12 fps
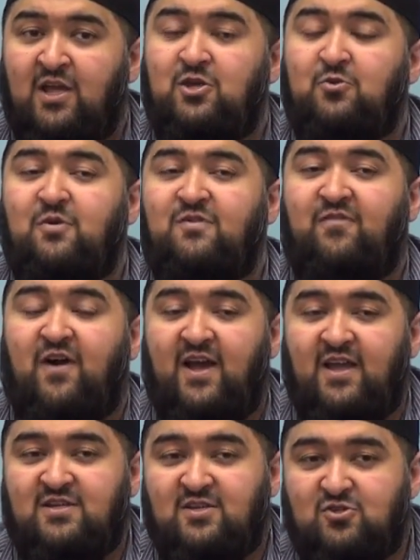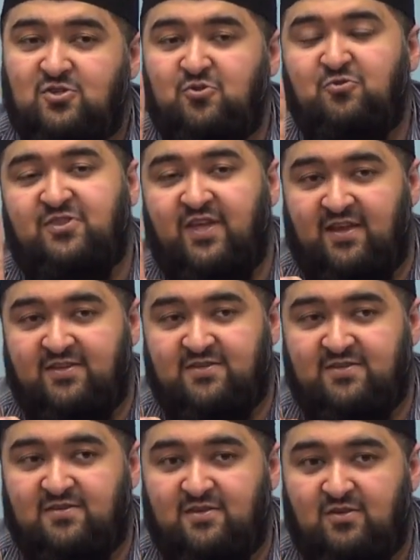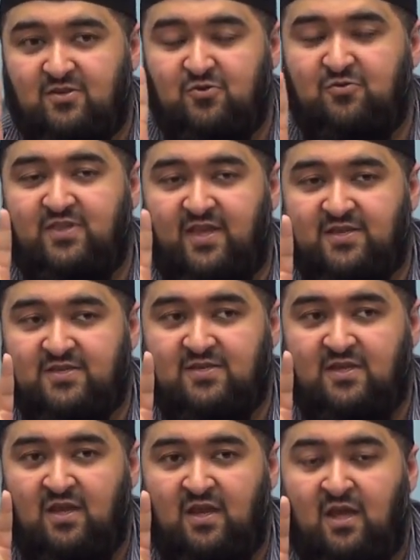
you will find two things.